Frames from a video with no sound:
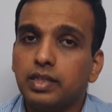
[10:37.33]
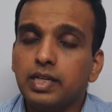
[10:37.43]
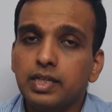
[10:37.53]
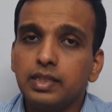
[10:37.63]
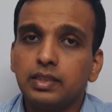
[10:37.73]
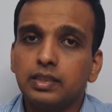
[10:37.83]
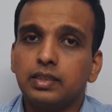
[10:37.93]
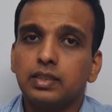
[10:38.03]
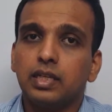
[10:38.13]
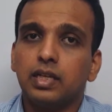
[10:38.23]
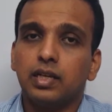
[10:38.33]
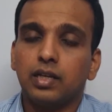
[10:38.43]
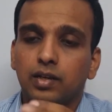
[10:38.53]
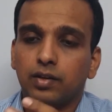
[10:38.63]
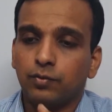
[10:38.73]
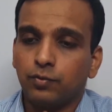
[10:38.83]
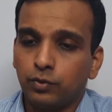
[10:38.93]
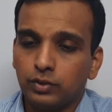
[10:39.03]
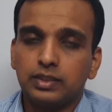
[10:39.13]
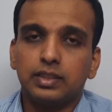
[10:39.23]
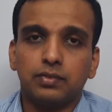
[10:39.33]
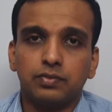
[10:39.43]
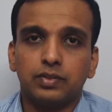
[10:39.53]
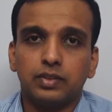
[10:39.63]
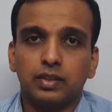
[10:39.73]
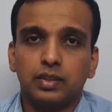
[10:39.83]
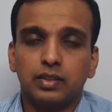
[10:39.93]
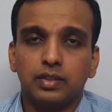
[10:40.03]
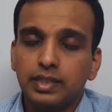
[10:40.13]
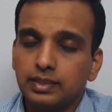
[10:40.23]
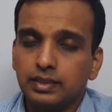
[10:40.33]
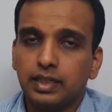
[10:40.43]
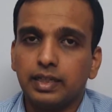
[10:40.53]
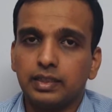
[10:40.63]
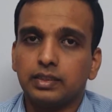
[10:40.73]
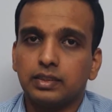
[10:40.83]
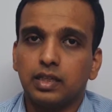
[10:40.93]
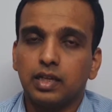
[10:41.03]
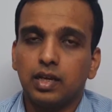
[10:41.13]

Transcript: These foodstuffs, these things